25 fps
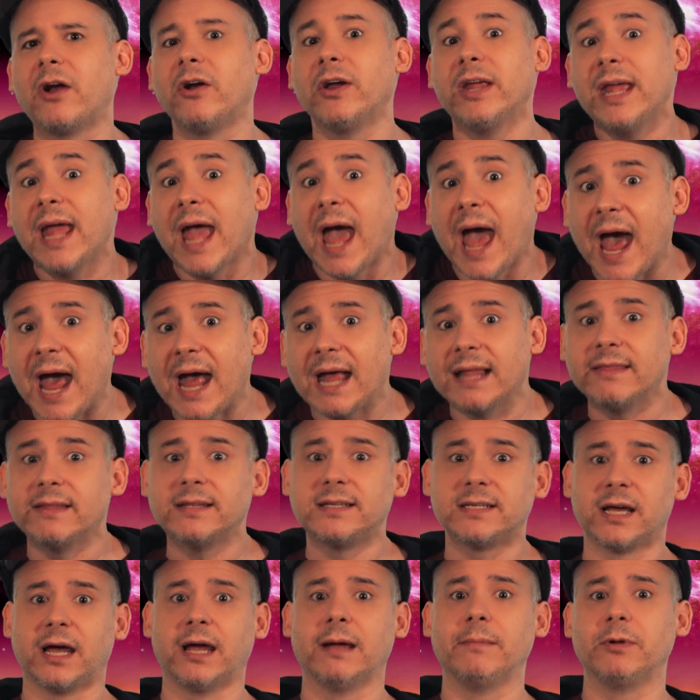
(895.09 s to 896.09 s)
He had the
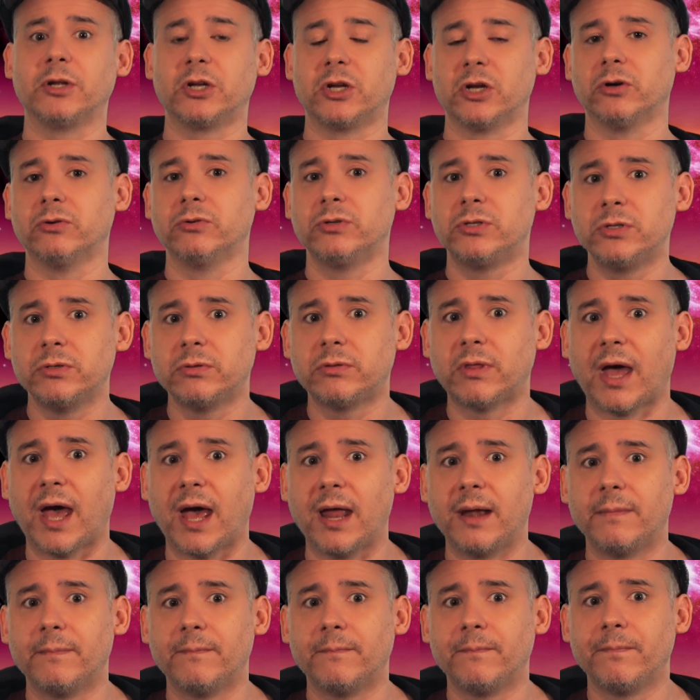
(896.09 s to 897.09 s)
time to go do that.